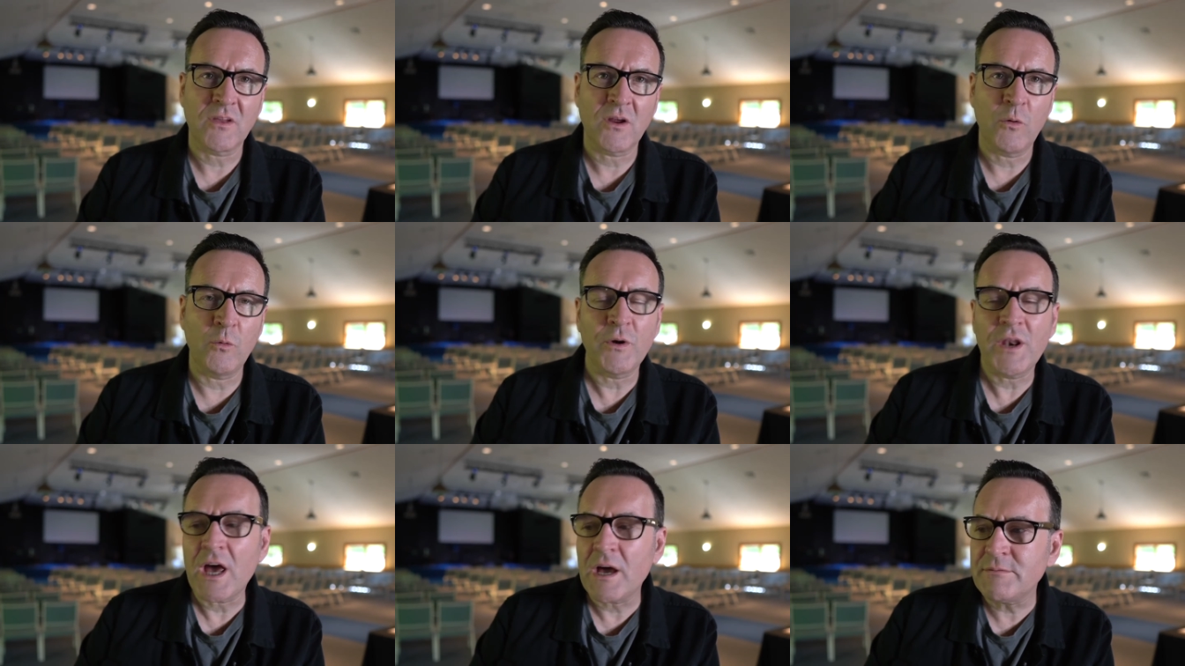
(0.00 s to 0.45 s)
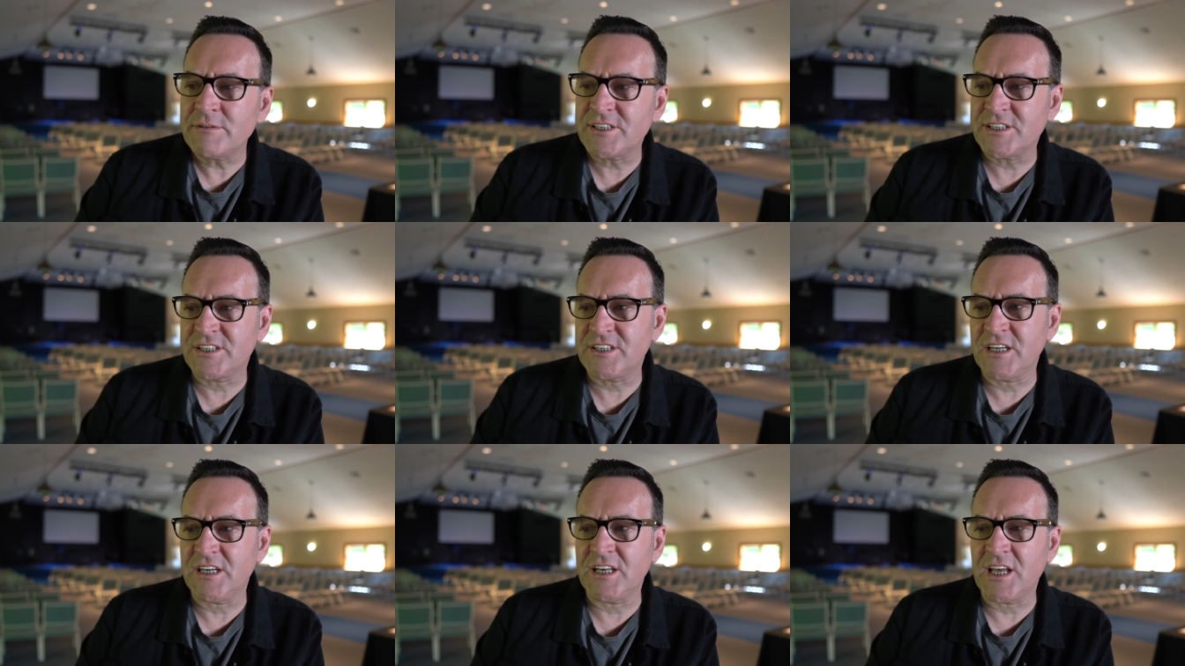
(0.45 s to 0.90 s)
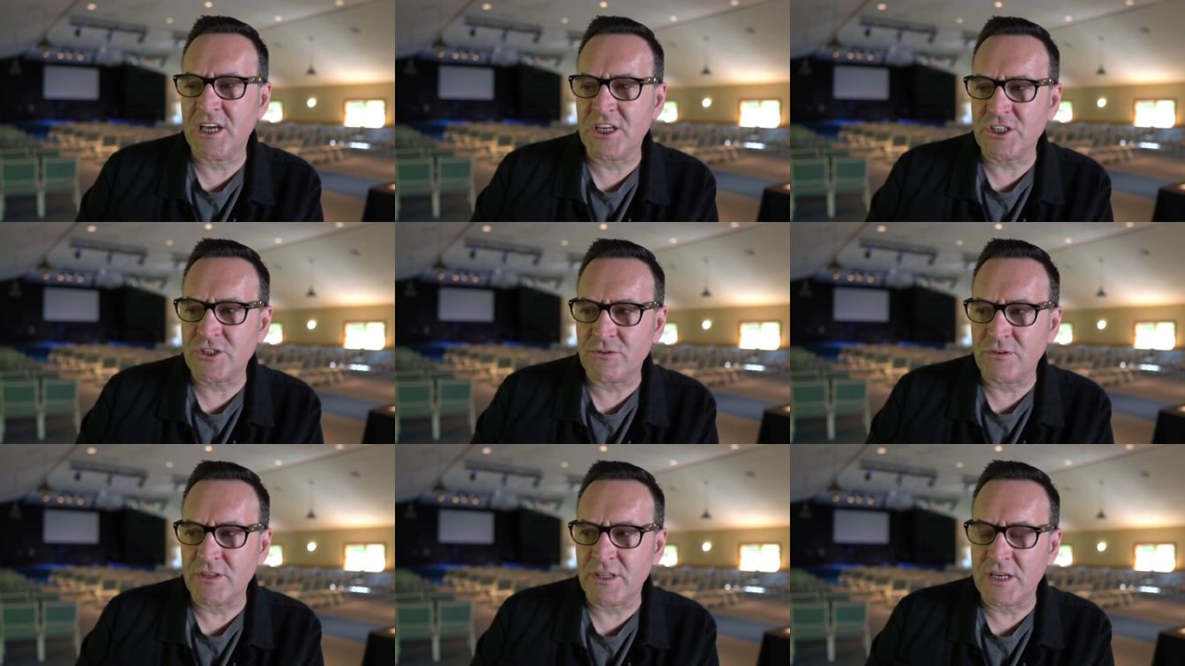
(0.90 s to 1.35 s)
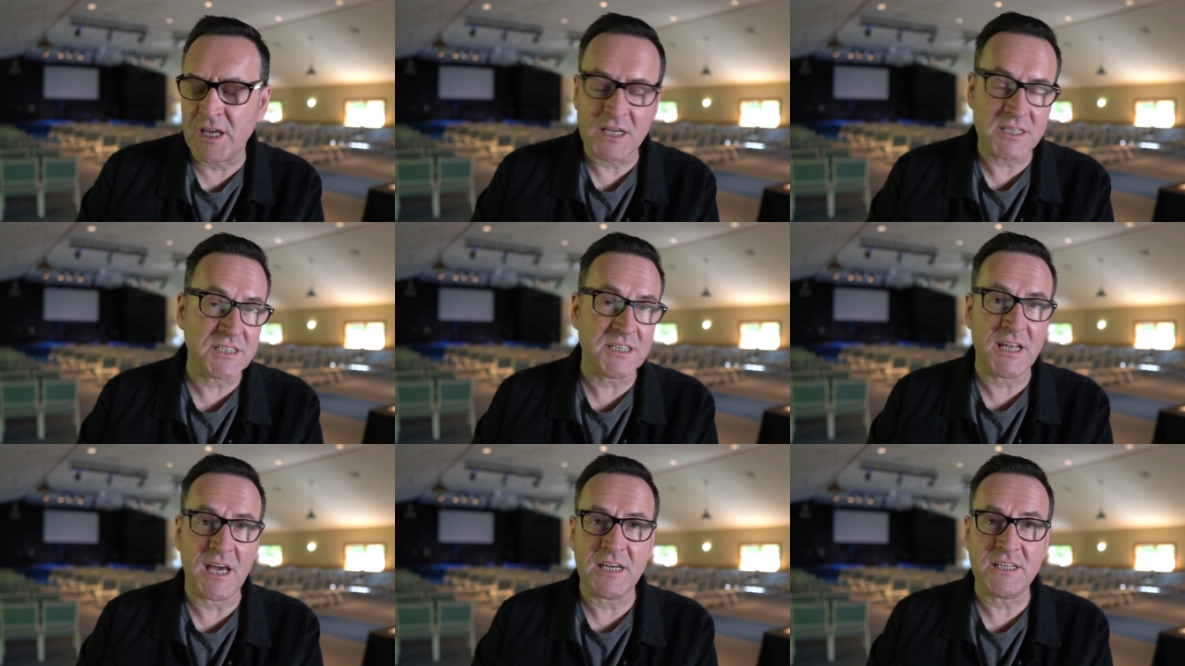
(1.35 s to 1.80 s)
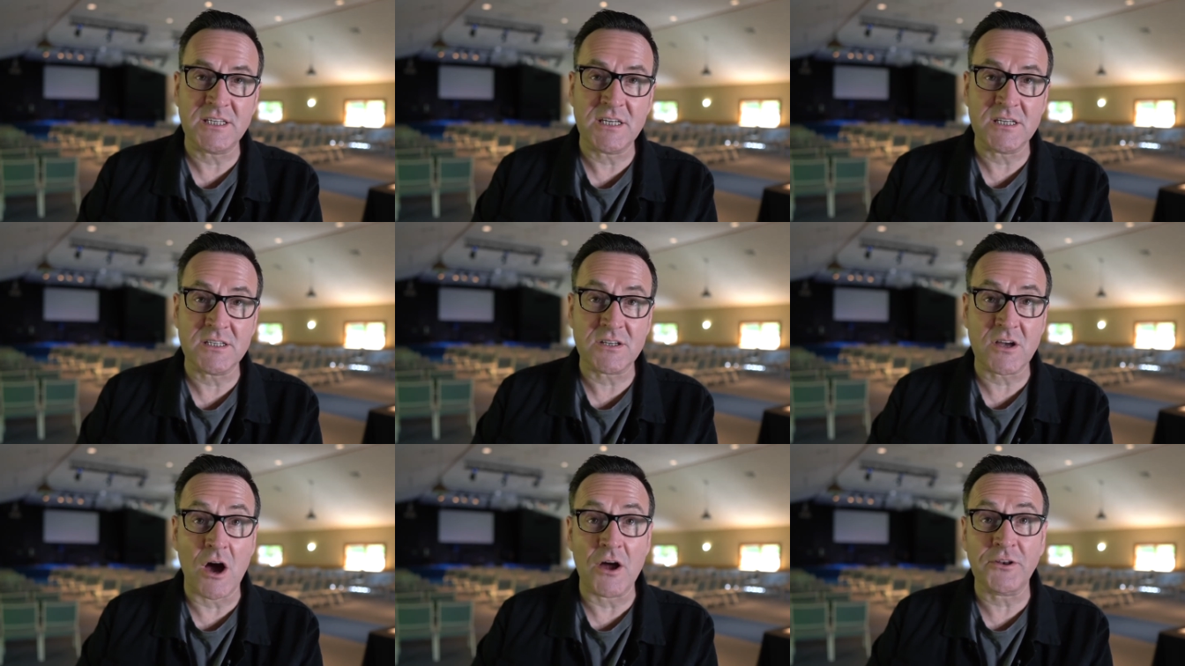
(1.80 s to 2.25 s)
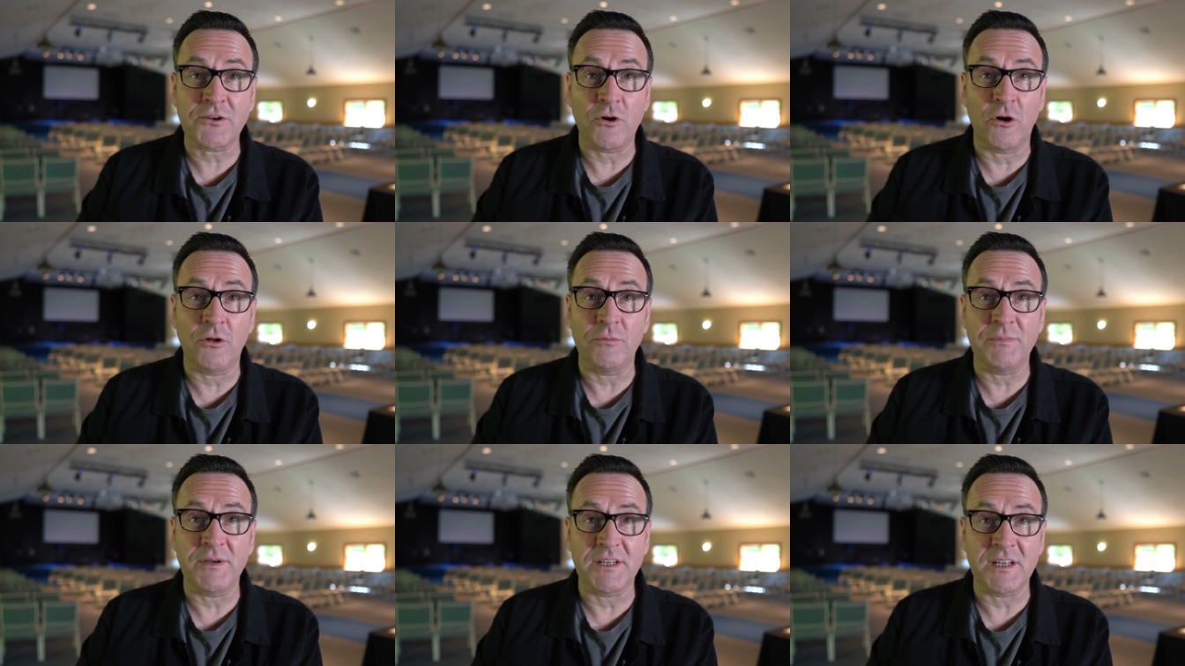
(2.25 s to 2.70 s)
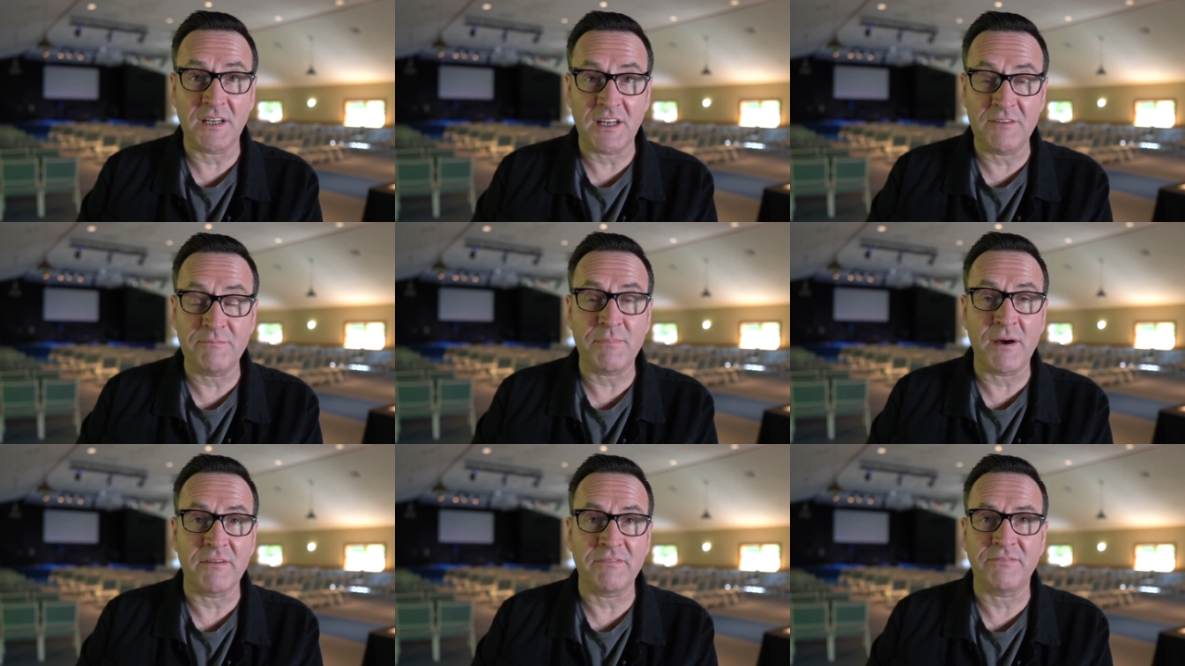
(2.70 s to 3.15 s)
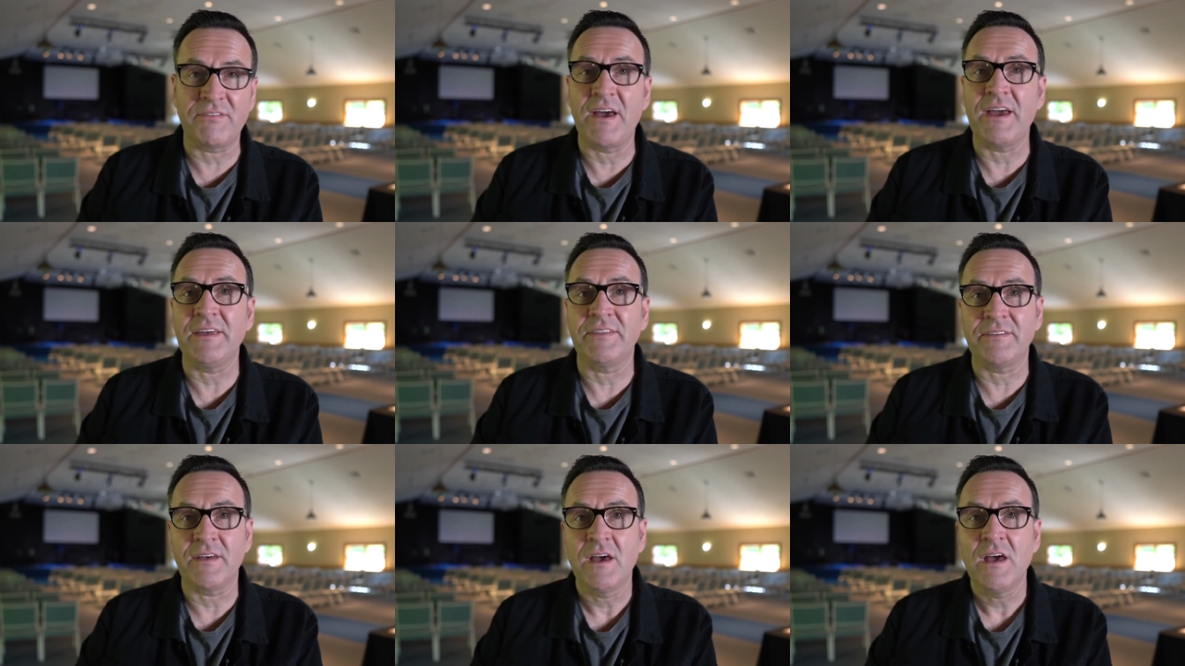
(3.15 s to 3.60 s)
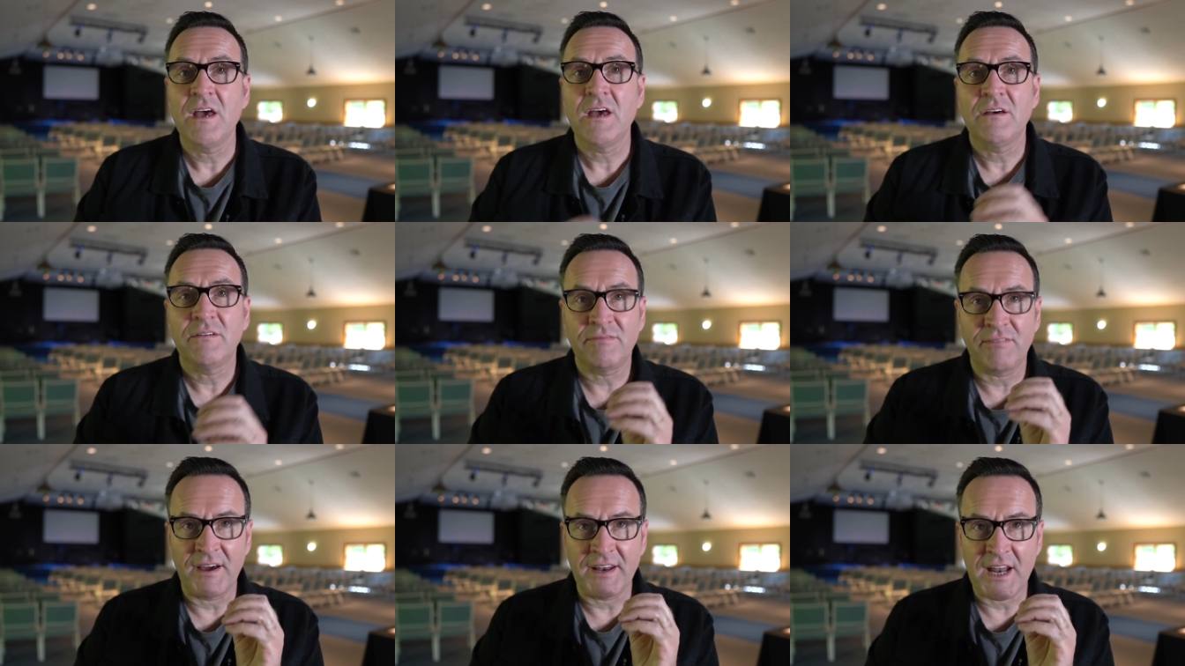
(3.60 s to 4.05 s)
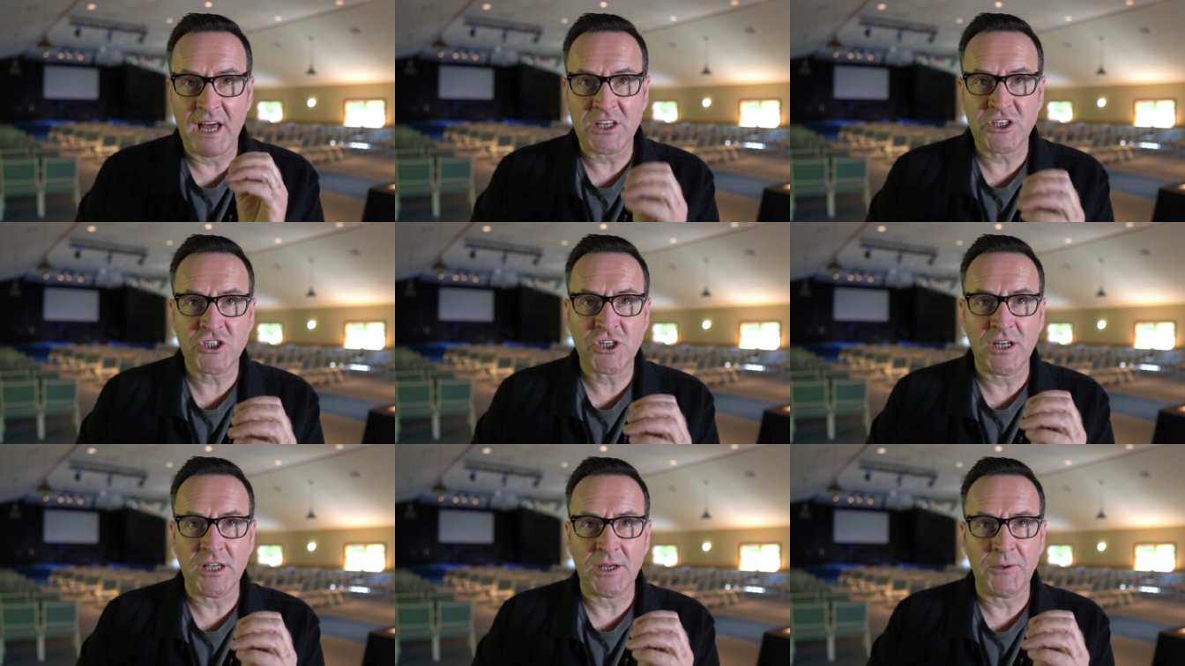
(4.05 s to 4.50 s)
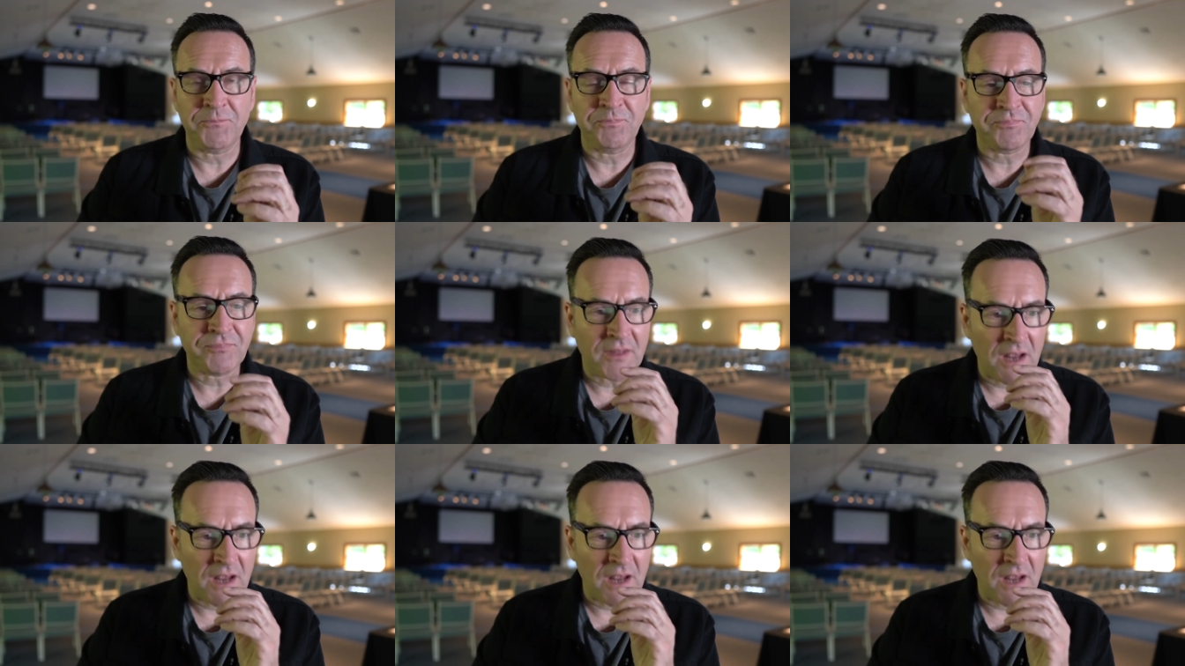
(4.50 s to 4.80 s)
When I was a teenager in the 1980s, God called me to live my faith financially.